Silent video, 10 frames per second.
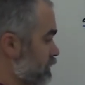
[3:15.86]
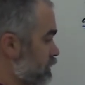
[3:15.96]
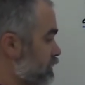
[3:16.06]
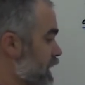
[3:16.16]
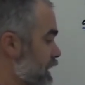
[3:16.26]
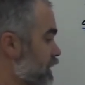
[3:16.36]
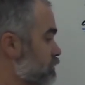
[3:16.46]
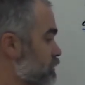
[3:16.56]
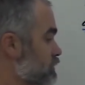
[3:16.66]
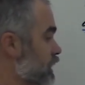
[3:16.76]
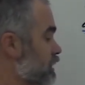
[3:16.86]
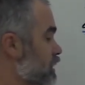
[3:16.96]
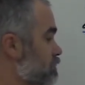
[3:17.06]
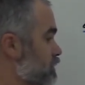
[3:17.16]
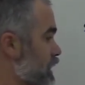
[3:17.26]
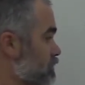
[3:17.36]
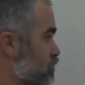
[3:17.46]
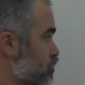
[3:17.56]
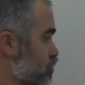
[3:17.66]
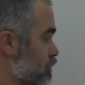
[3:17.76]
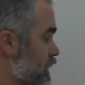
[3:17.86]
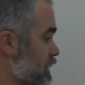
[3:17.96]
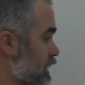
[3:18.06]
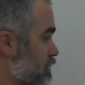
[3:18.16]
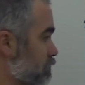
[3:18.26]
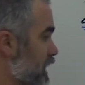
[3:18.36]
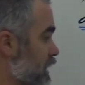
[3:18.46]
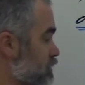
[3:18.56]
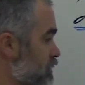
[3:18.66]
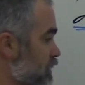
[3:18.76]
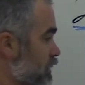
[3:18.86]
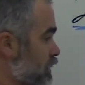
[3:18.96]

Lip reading: That equal sign comes down, straight down the page.